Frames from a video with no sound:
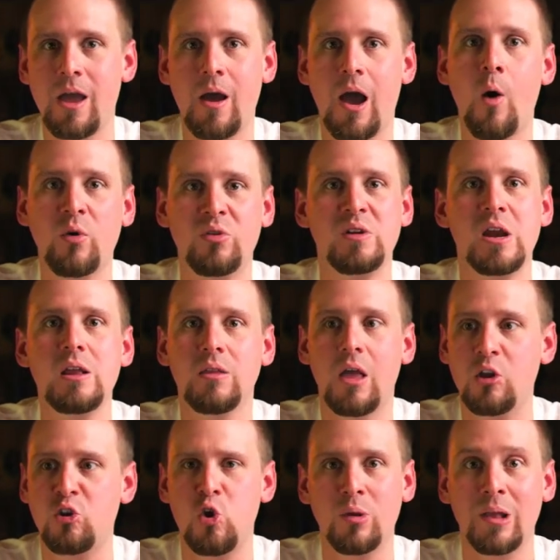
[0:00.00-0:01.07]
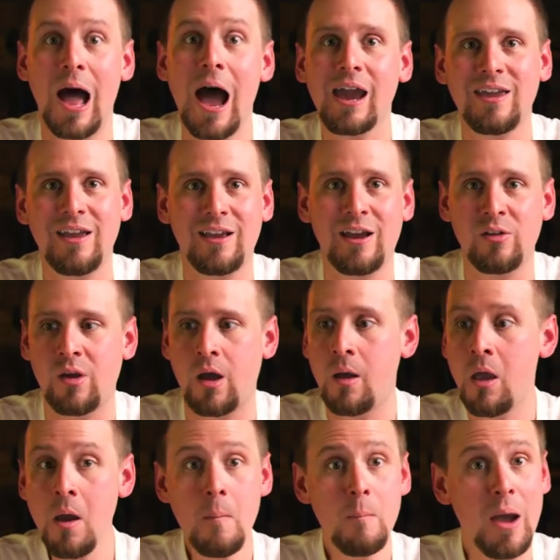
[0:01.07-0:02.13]
I was needing like, do you like it? Because I,
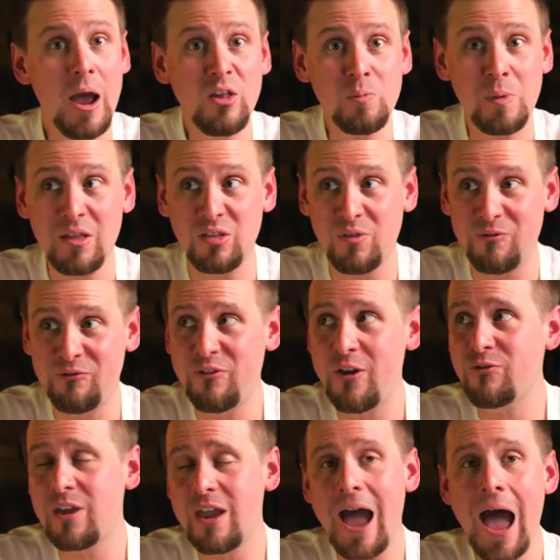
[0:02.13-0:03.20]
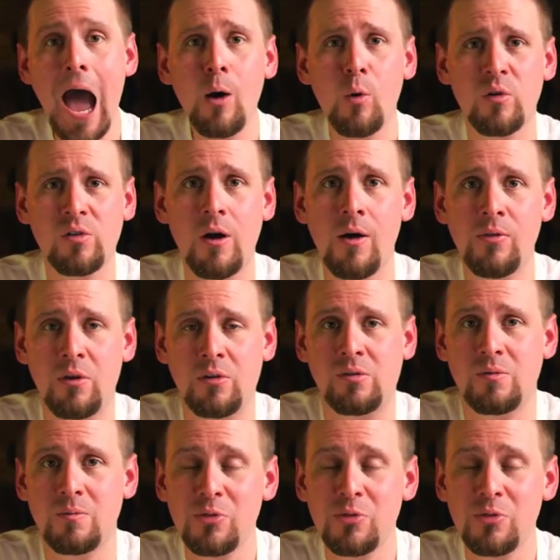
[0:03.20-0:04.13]
I spent 50 hours on this